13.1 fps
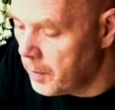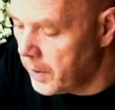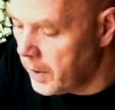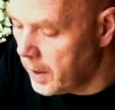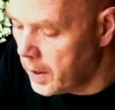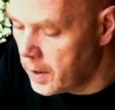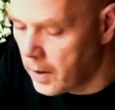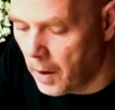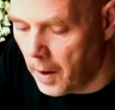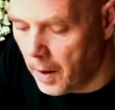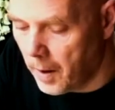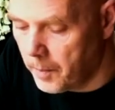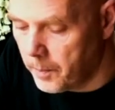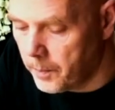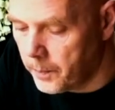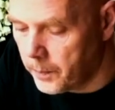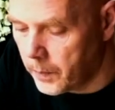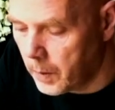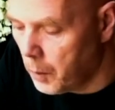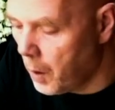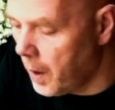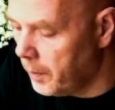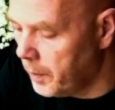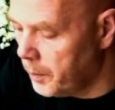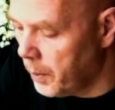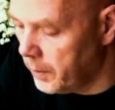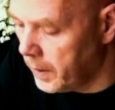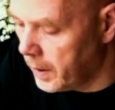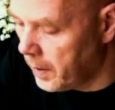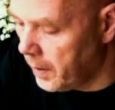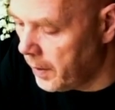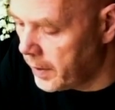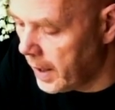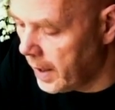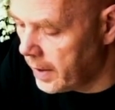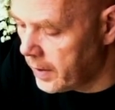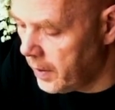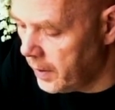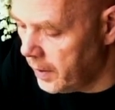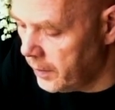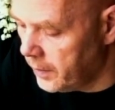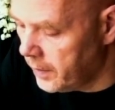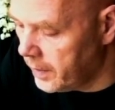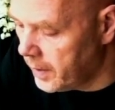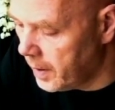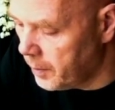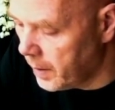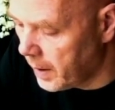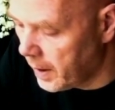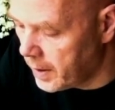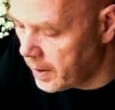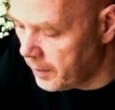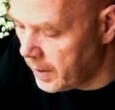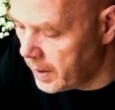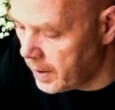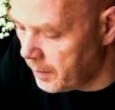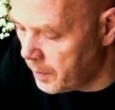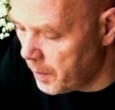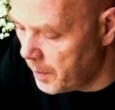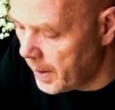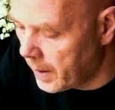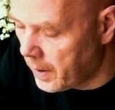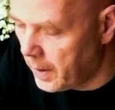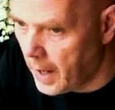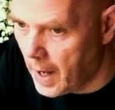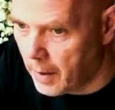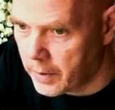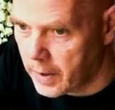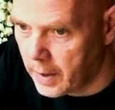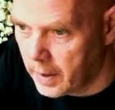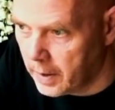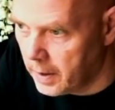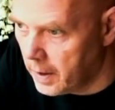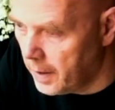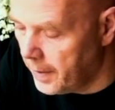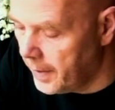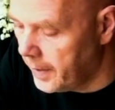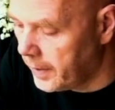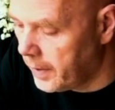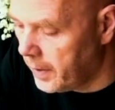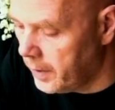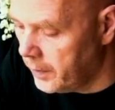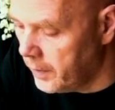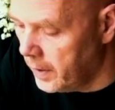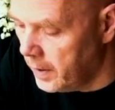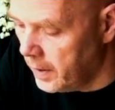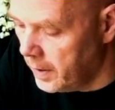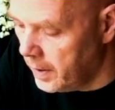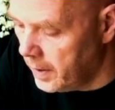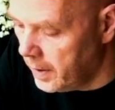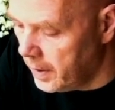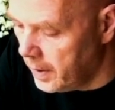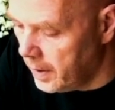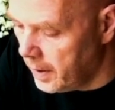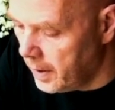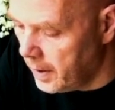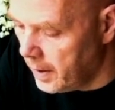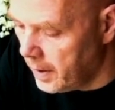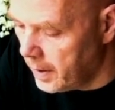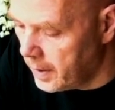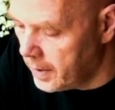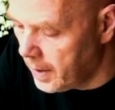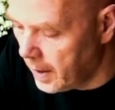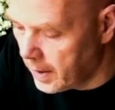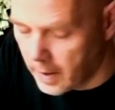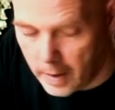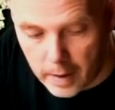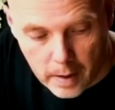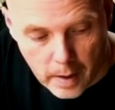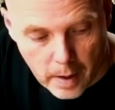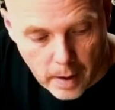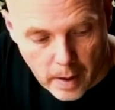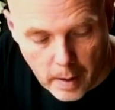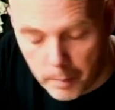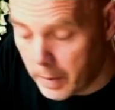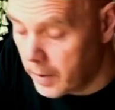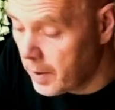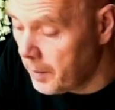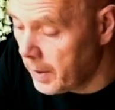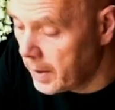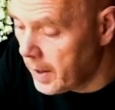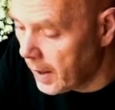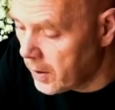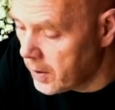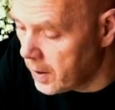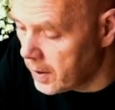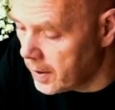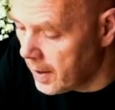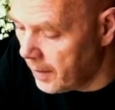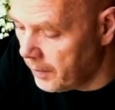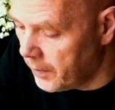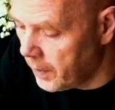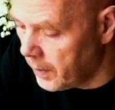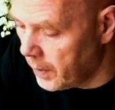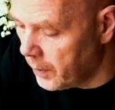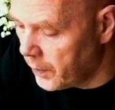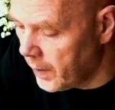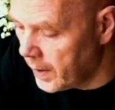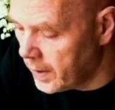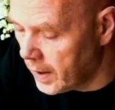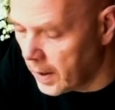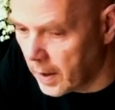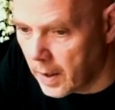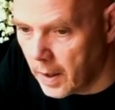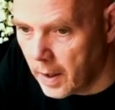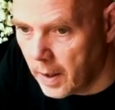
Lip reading: of these, what I would probably class as kind of dub reggae. Some of these seem to be a bit kind of housey and kind of techie. But some of the textures sound very authentic.